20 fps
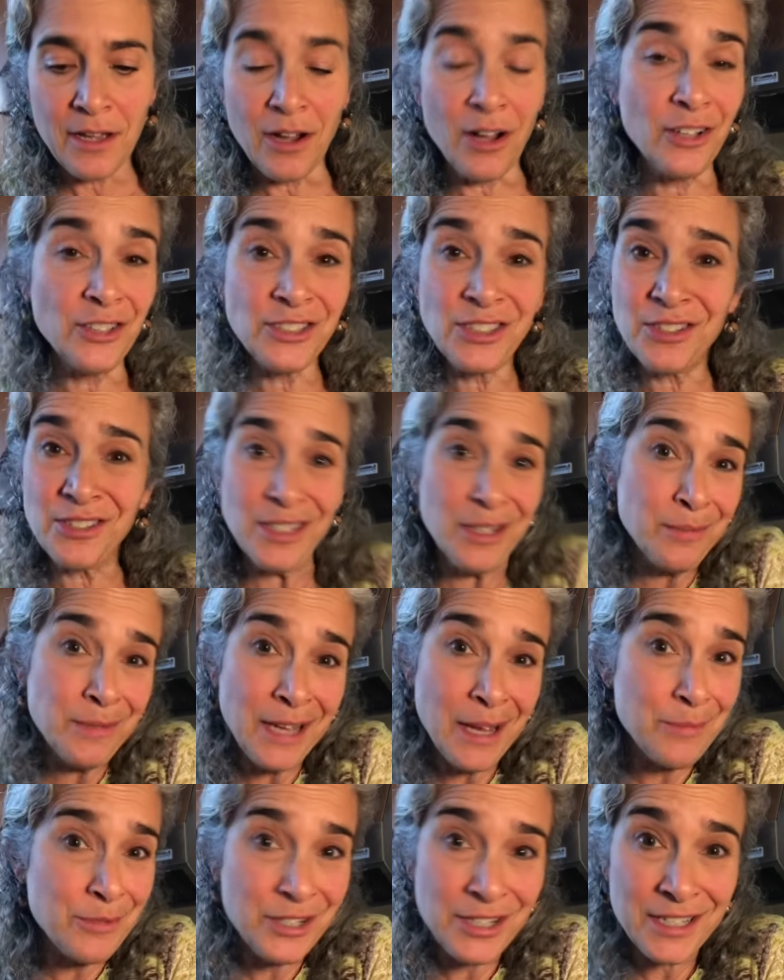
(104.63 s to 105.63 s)
Also,
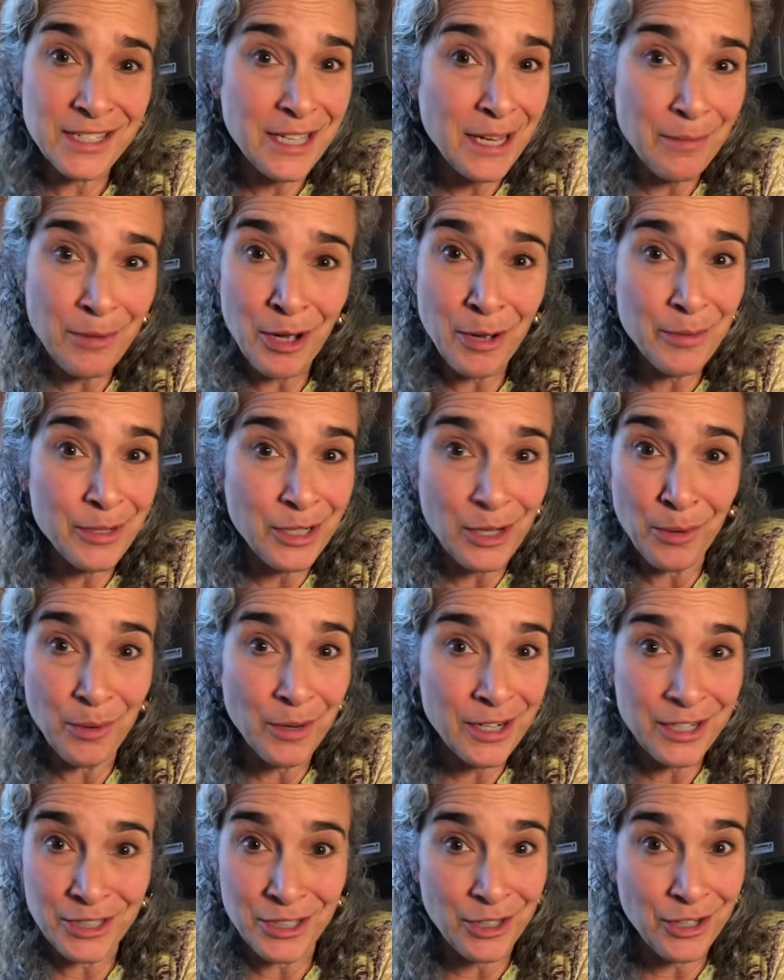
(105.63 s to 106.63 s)
sometimes you just come home and don't
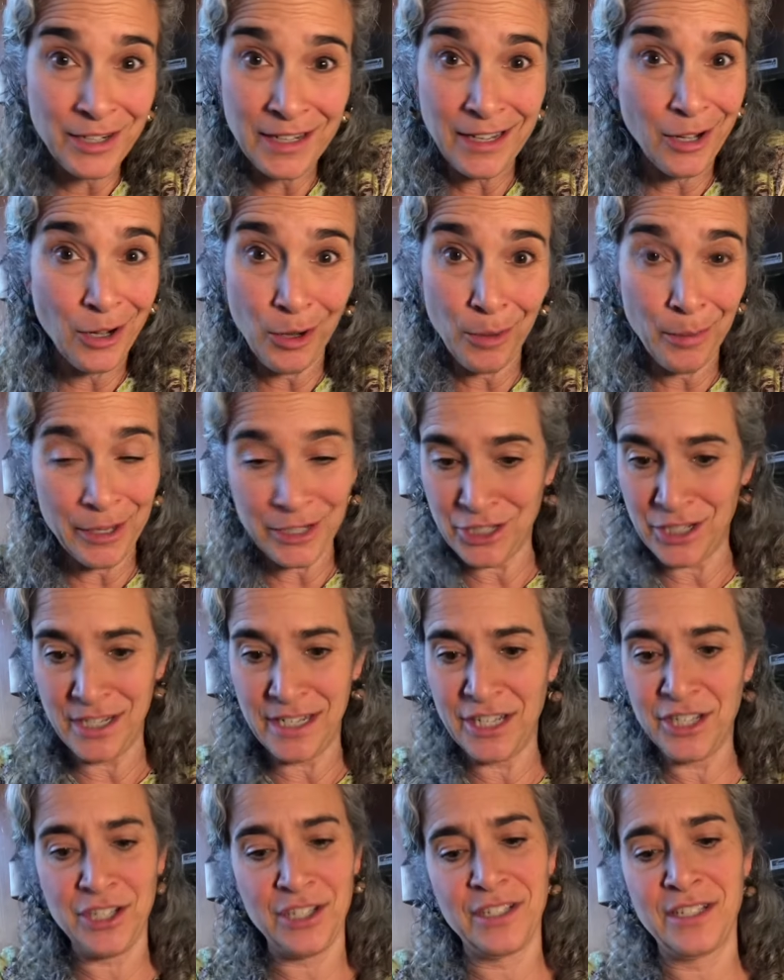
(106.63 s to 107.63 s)
want to dirty a whole bunch of
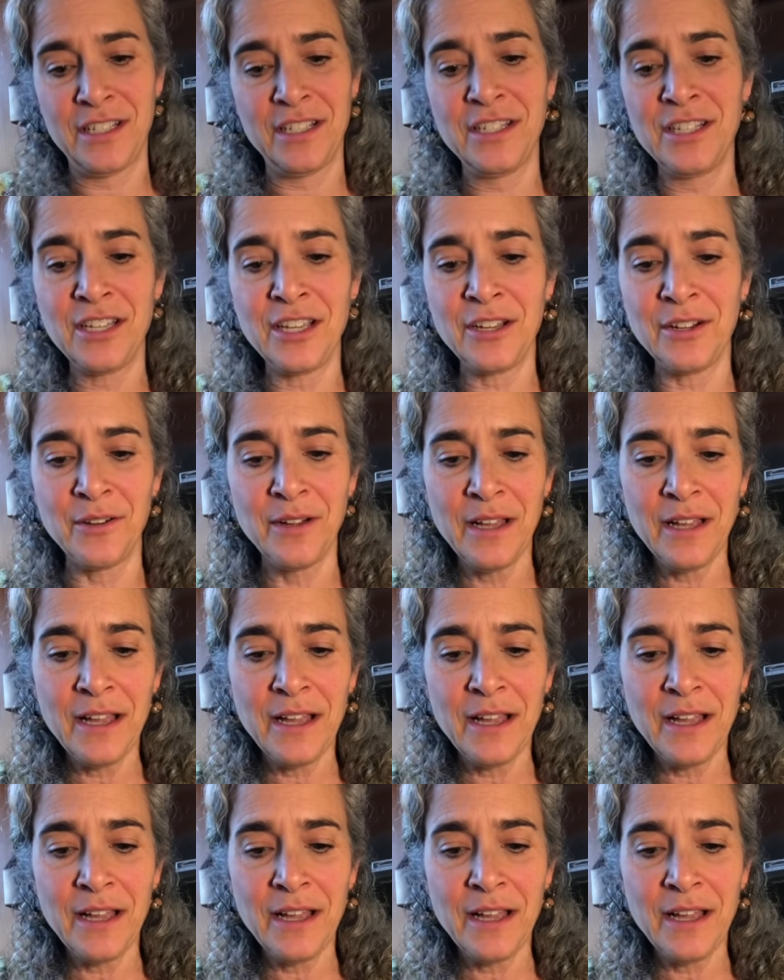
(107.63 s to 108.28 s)
dishes, and so